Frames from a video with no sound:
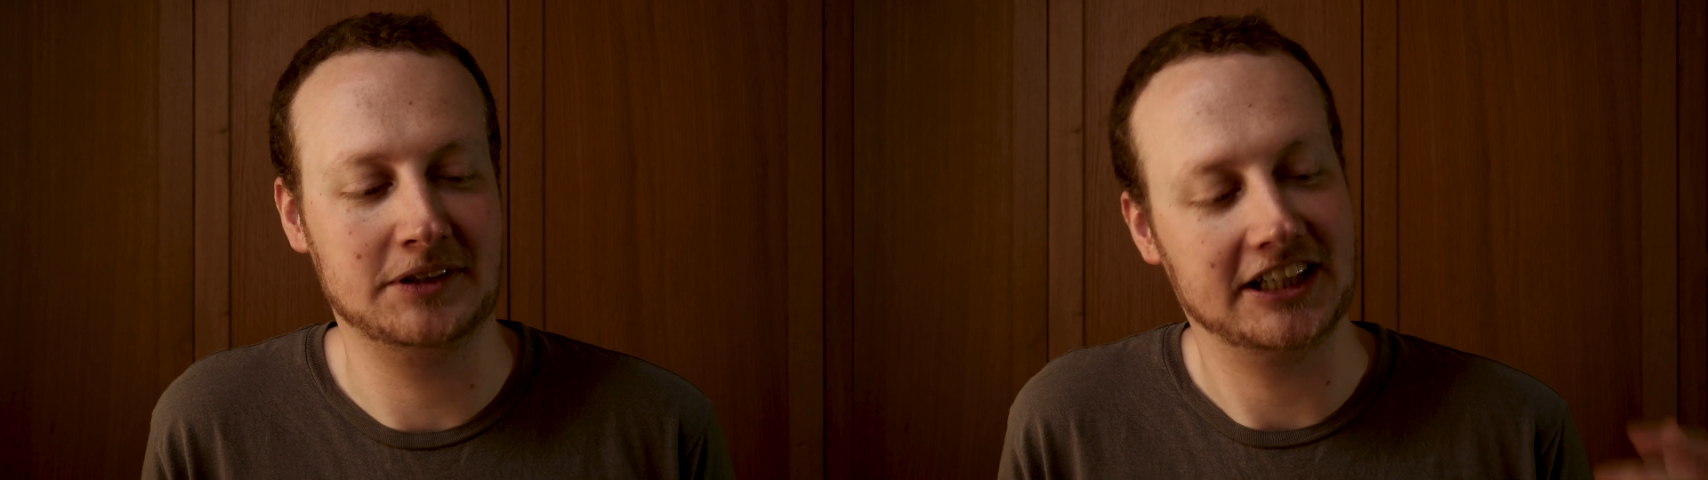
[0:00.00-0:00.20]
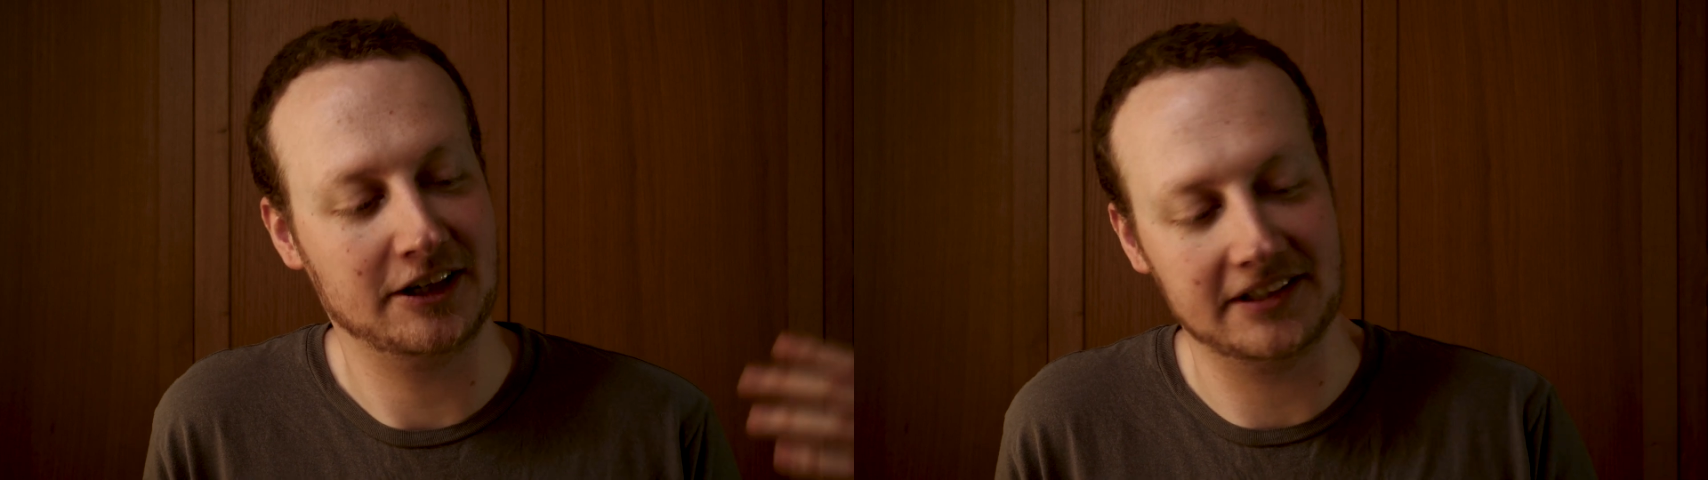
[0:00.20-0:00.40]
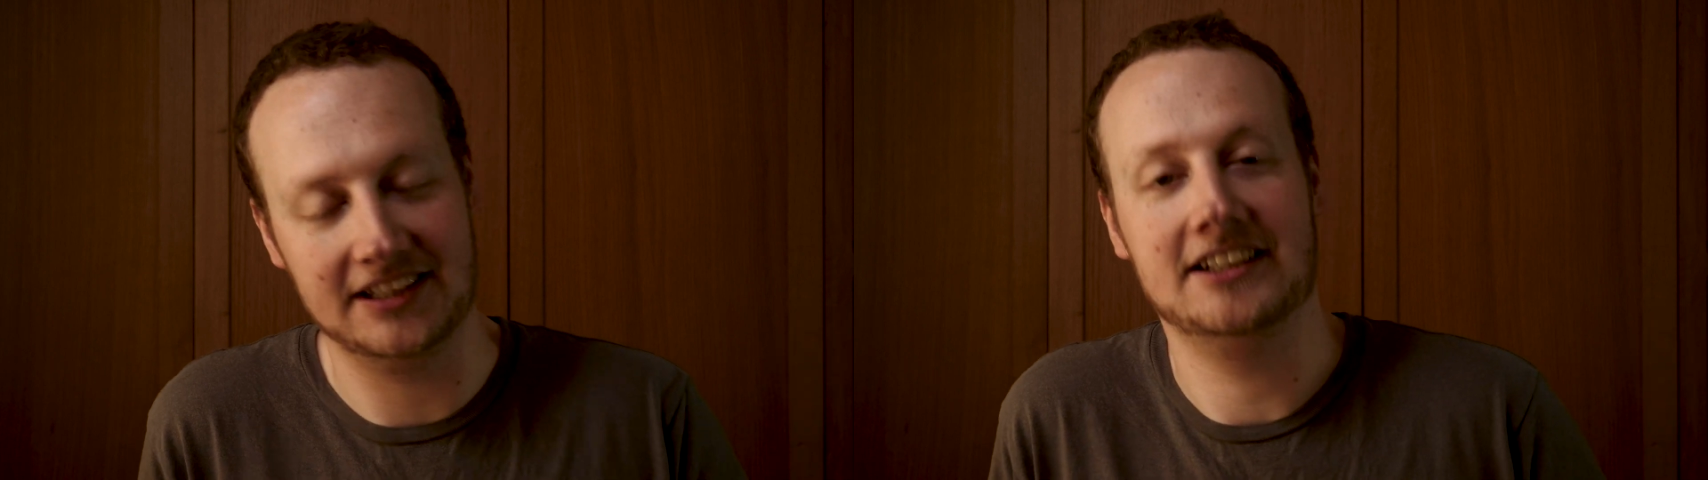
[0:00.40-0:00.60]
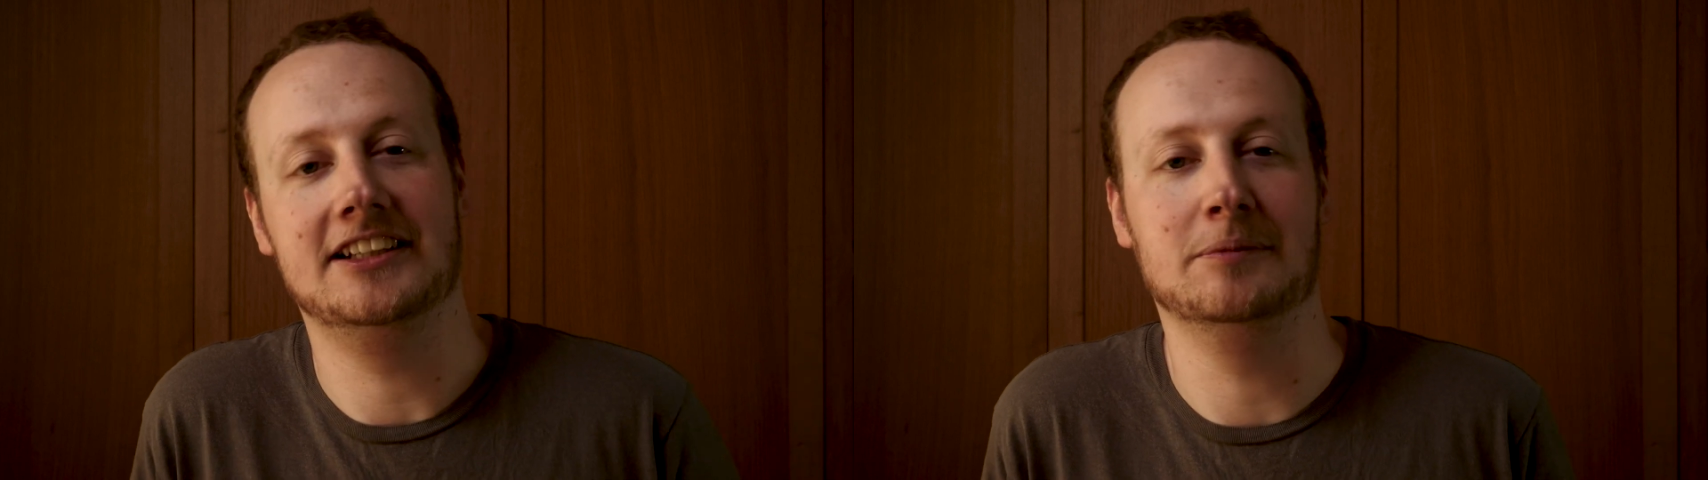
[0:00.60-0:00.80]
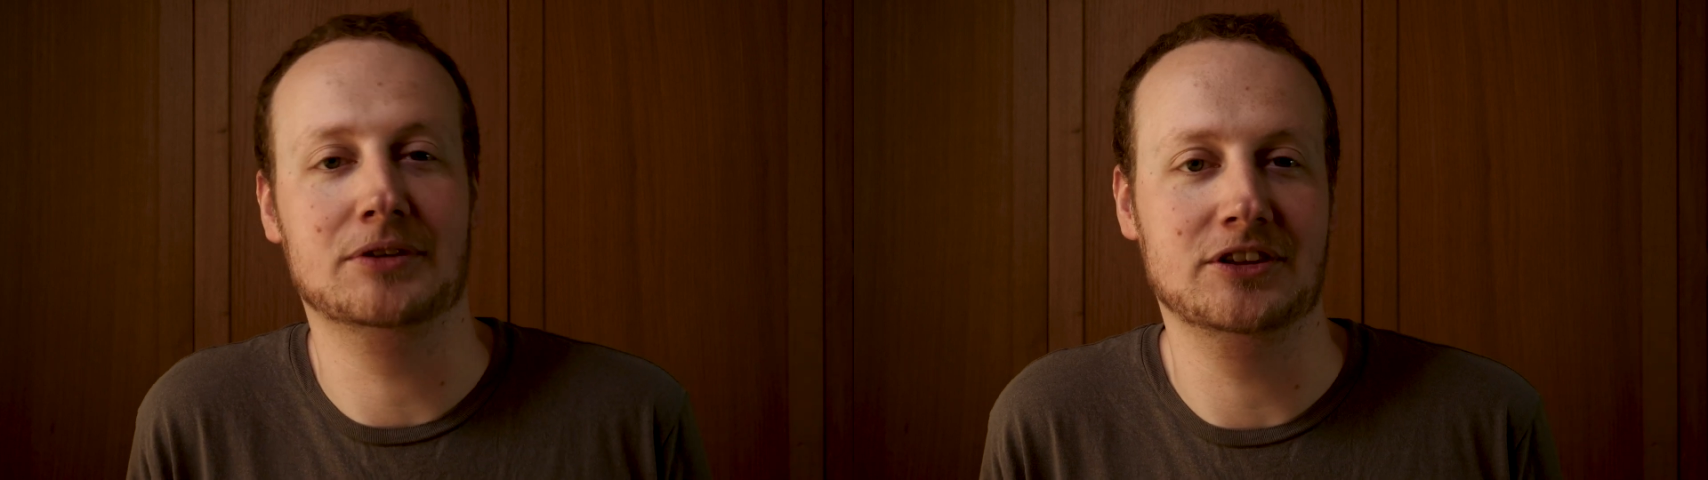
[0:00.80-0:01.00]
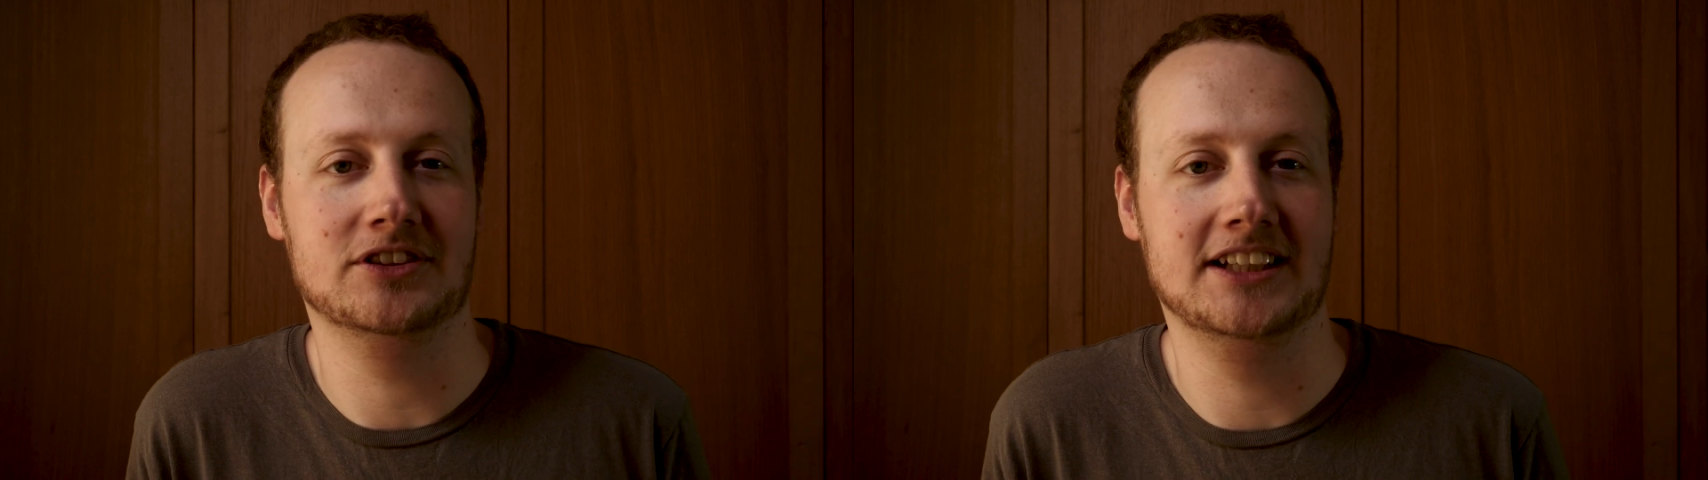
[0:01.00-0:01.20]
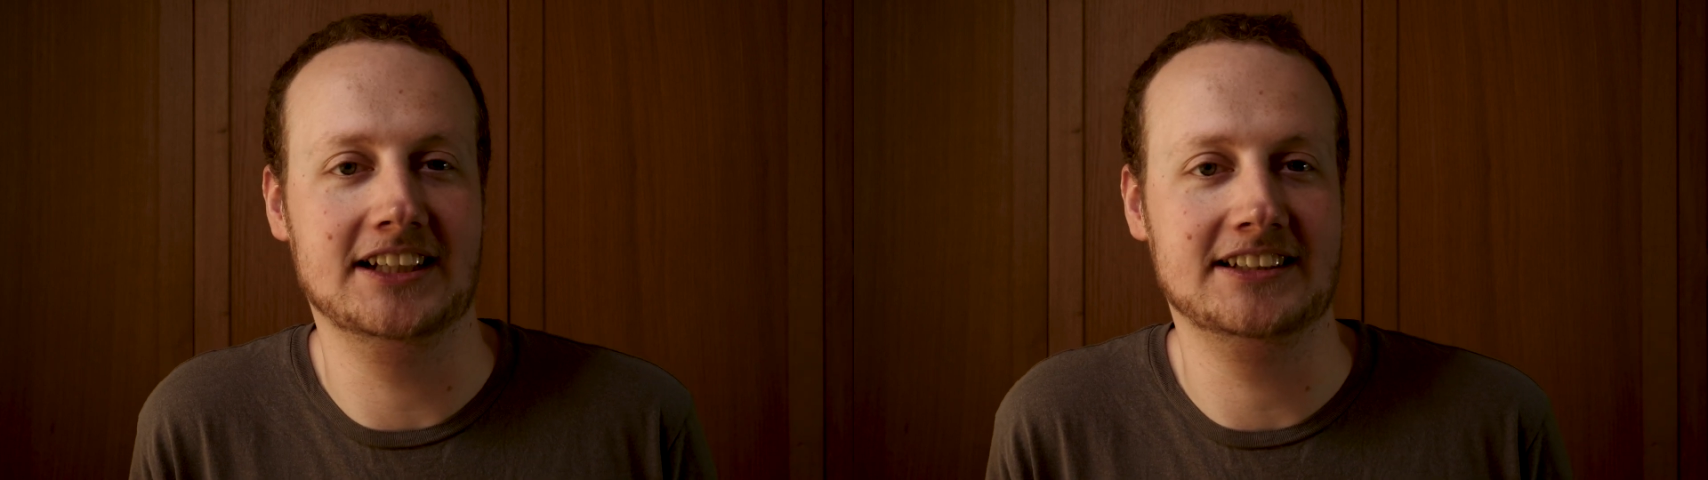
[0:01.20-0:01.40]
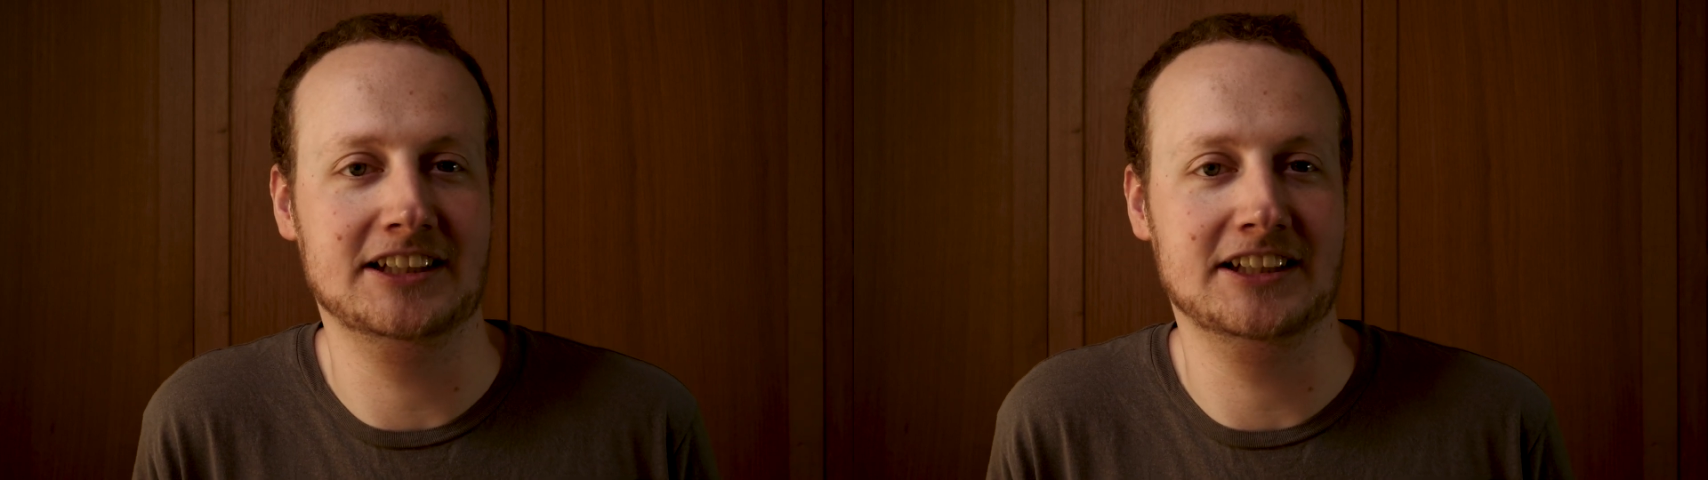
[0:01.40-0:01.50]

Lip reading: when I go into the editing process